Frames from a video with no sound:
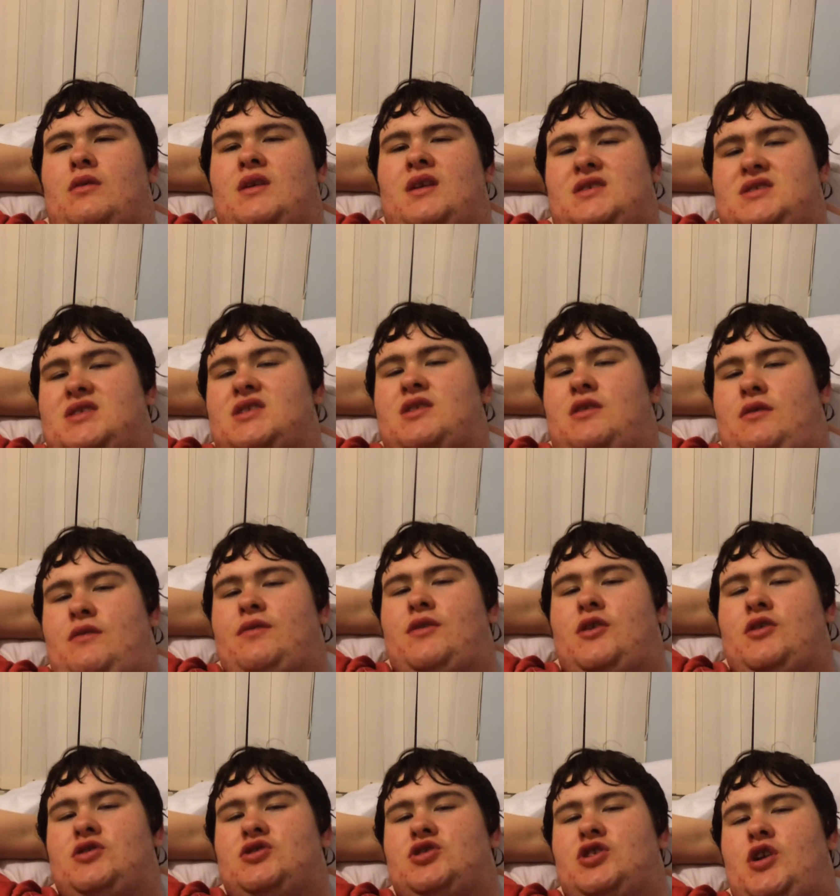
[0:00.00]
That's to do with
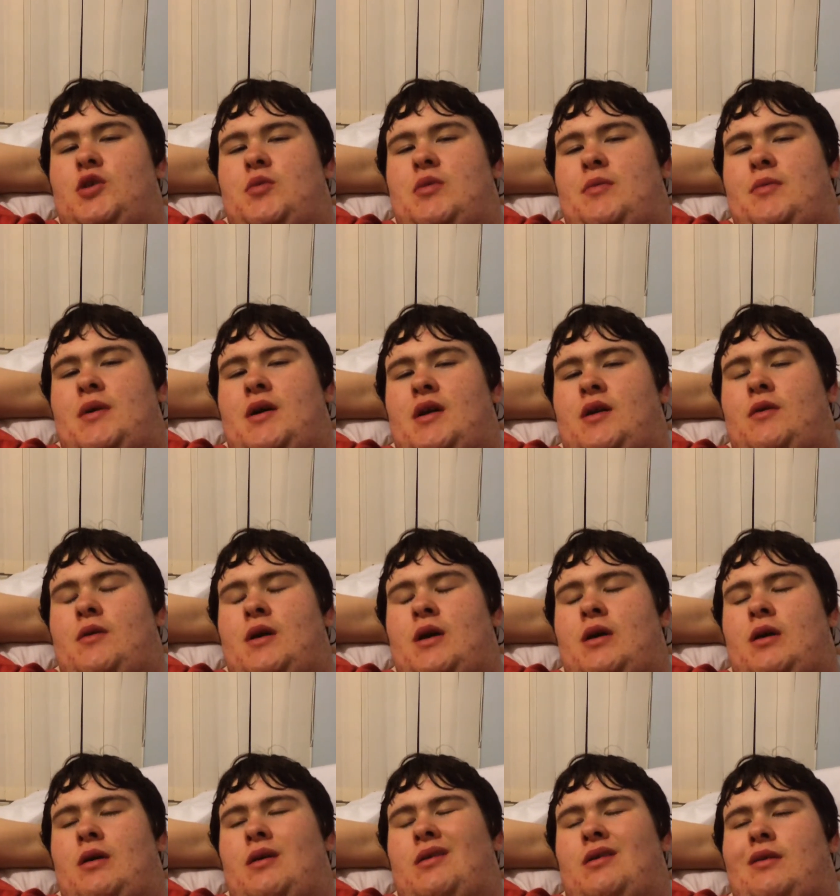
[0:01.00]
YouTube, by the way.